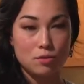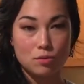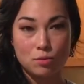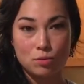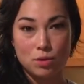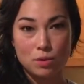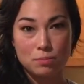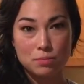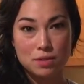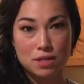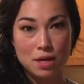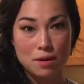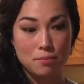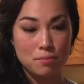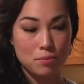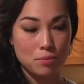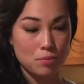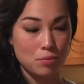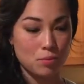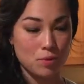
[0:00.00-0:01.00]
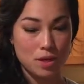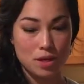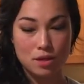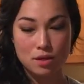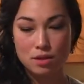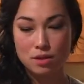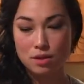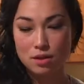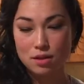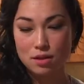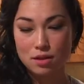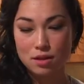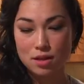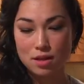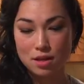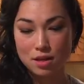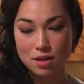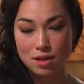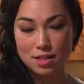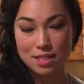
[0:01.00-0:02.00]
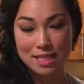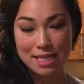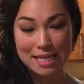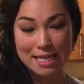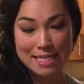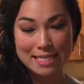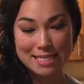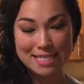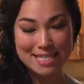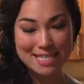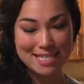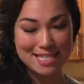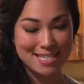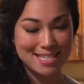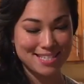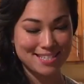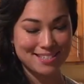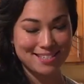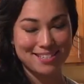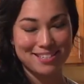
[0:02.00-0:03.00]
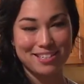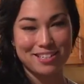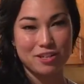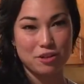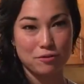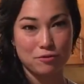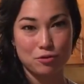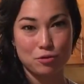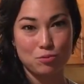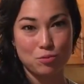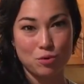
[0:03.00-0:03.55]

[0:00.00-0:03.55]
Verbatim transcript: whipped up with the dates in our food